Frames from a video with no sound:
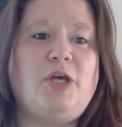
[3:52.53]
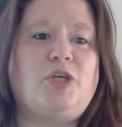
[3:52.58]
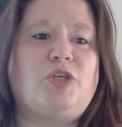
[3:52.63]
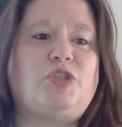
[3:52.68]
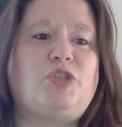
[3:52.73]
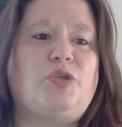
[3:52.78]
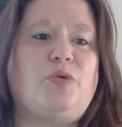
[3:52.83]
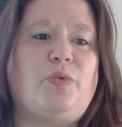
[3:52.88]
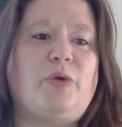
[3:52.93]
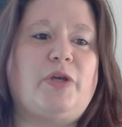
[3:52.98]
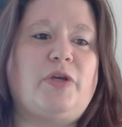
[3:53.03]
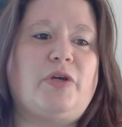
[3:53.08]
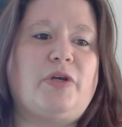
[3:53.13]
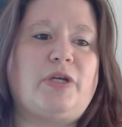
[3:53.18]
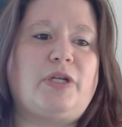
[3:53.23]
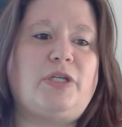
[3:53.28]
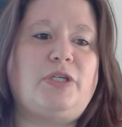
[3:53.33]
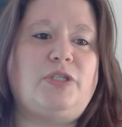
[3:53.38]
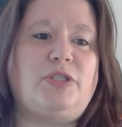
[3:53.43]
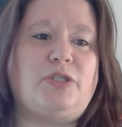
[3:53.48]
So what you're
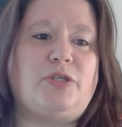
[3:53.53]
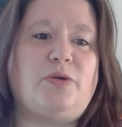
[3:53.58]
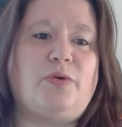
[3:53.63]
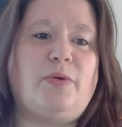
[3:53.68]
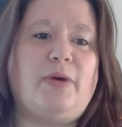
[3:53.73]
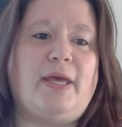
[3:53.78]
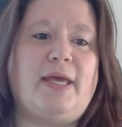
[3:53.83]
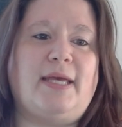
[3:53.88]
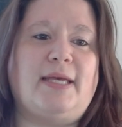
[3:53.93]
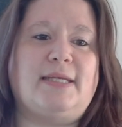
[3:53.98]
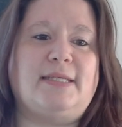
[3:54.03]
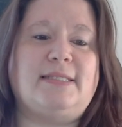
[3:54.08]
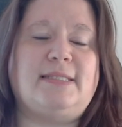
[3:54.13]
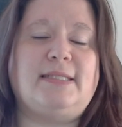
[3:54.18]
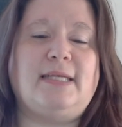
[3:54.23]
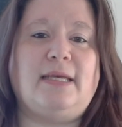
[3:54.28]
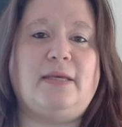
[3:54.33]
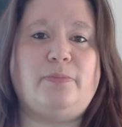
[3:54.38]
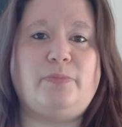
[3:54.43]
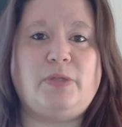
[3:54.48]
gonna do is
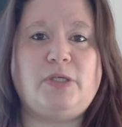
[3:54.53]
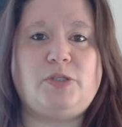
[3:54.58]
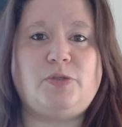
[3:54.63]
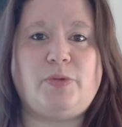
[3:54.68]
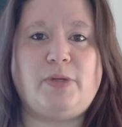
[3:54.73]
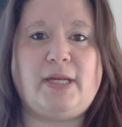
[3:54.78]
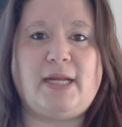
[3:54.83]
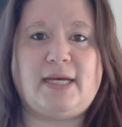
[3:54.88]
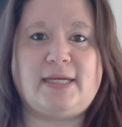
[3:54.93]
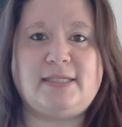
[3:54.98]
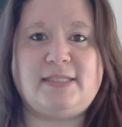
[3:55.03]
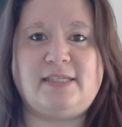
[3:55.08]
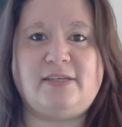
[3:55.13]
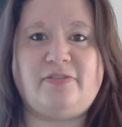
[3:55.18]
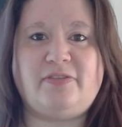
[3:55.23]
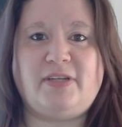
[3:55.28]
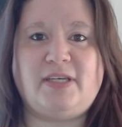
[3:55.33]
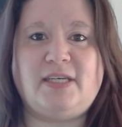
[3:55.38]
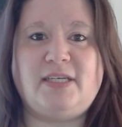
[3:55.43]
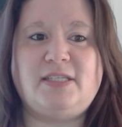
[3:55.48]
in between
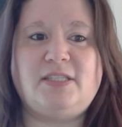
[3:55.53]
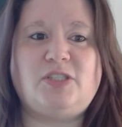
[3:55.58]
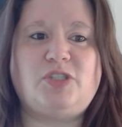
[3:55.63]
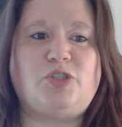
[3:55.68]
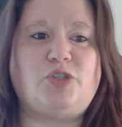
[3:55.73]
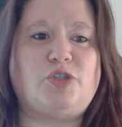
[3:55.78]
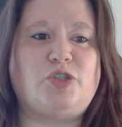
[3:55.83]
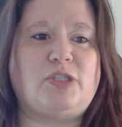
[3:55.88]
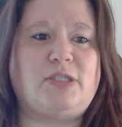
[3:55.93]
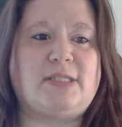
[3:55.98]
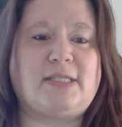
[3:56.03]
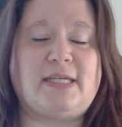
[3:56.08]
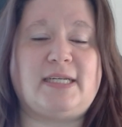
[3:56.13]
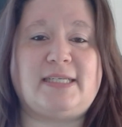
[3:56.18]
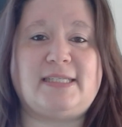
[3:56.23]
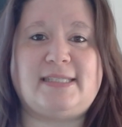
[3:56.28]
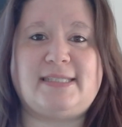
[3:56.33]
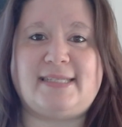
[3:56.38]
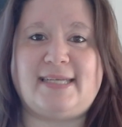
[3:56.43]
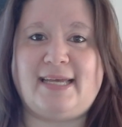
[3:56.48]
activities, you're just
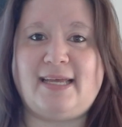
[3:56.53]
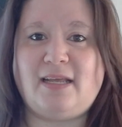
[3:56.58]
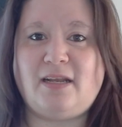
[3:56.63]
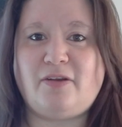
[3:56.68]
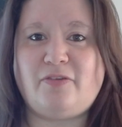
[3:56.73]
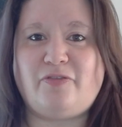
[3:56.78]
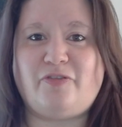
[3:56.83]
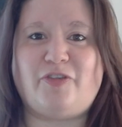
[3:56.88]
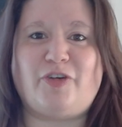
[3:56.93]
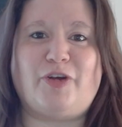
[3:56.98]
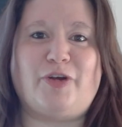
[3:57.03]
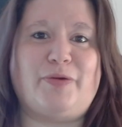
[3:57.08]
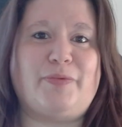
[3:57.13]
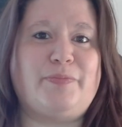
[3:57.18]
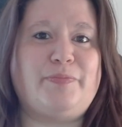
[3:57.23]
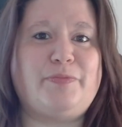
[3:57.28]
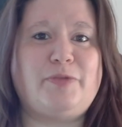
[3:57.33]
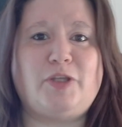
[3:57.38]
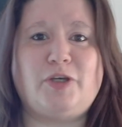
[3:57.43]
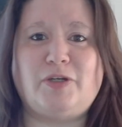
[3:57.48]
gonna sit
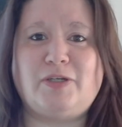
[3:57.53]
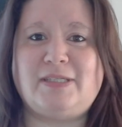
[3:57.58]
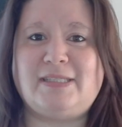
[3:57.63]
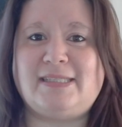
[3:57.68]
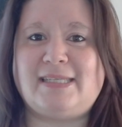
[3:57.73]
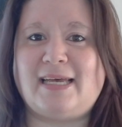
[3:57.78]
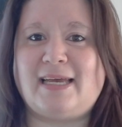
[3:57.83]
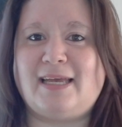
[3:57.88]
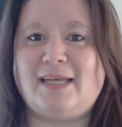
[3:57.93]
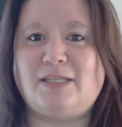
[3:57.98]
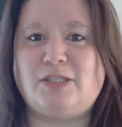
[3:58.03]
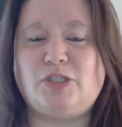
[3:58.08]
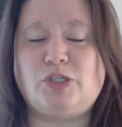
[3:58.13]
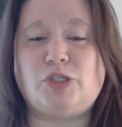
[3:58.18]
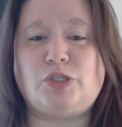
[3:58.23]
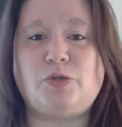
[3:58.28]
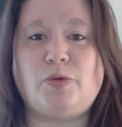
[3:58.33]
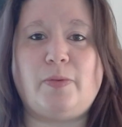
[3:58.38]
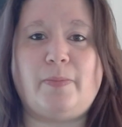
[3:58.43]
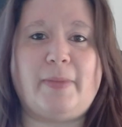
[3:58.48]
for 30 seconds
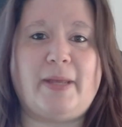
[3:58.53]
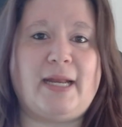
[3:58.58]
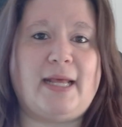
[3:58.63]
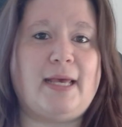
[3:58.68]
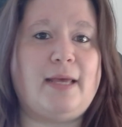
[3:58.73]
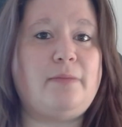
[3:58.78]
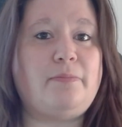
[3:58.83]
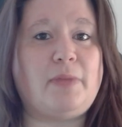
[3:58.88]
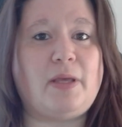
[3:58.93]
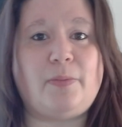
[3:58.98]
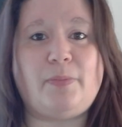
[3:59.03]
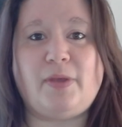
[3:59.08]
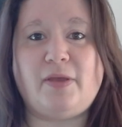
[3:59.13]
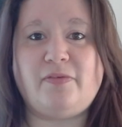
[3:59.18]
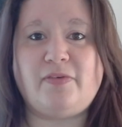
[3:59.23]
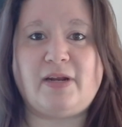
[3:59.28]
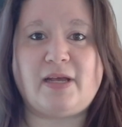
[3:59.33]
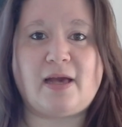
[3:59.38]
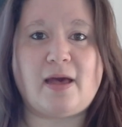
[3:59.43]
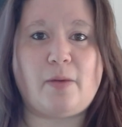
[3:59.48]
to a minute, maybe
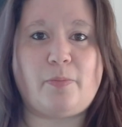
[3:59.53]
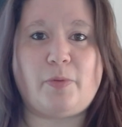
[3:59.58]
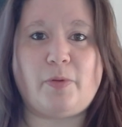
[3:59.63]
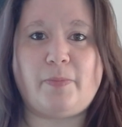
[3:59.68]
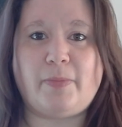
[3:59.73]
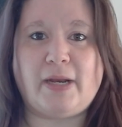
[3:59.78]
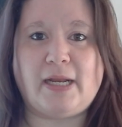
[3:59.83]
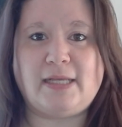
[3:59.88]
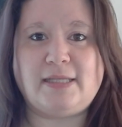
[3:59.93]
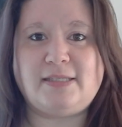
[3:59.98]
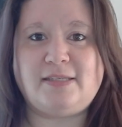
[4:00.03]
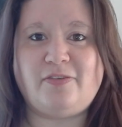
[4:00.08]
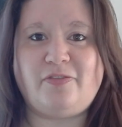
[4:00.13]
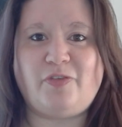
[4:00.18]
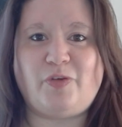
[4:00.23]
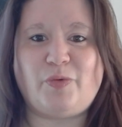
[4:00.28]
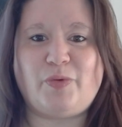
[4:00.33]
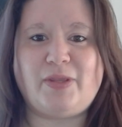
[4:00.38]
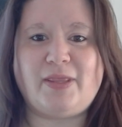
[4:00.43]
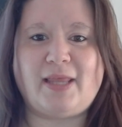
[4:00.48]
even a couple minutes if
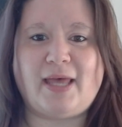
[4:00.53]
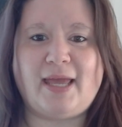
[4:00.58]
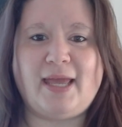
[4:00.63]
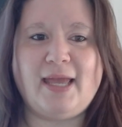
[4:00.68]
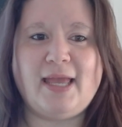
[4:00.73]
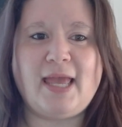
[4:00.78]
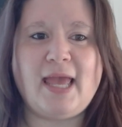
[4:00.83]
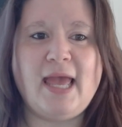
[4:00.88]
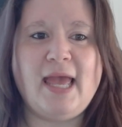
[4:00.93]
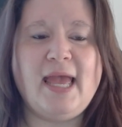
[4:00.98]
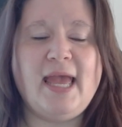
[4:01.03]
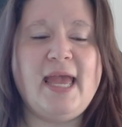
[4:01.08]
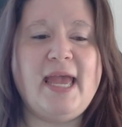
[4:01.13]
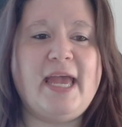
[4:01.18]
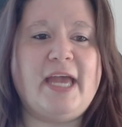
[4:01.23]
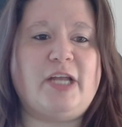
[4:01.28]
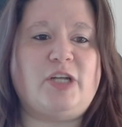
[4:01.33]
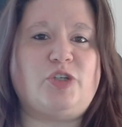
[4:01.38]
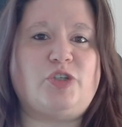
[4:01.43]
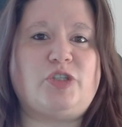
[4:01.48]
you would like,
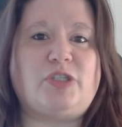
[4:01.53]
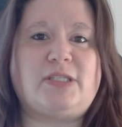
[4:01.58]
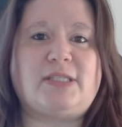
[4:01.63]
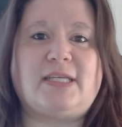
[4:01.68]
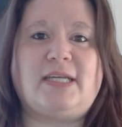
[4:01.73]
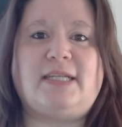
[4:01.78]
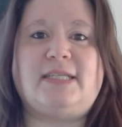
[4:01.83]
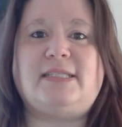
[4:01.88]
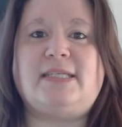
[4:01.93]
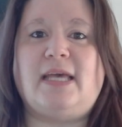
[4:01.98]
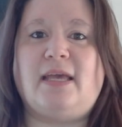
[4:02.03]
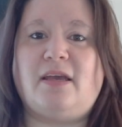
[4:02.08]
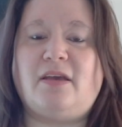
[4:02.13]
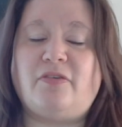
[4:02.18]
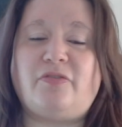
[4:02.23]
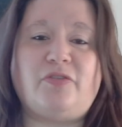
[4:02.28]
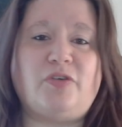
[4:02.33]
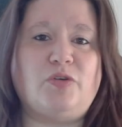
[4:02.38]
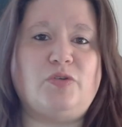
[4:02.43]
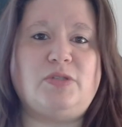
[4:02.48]
and you're just gonna take a
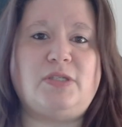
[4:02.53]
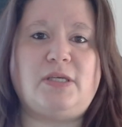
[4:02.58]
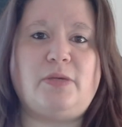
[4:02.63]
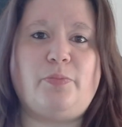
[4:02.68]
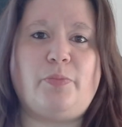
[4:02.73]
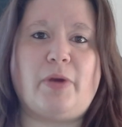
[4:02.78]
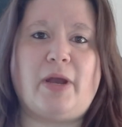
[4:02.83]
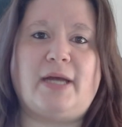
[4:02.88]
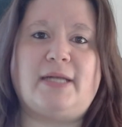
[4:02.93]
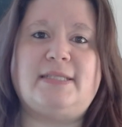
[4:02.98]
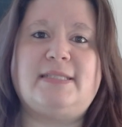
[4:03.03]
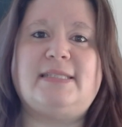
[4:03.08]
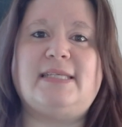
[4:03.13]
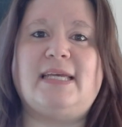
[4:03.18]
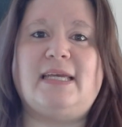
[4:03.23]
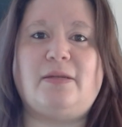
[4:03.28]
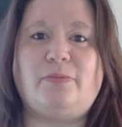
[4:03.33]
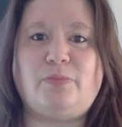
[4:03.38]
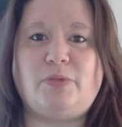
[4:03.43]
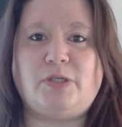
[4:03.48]
few deep breaths
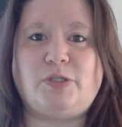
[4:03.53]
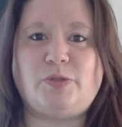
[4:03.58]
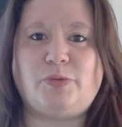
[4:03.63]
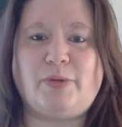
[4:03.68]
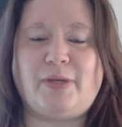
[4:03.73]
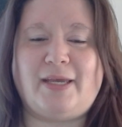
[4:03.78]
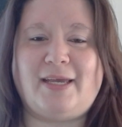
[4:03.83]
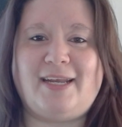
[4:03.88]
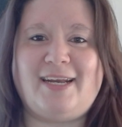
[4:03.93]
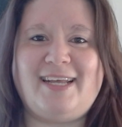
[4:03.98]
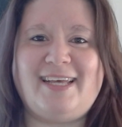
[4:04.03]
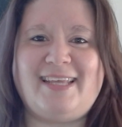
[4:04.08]
in between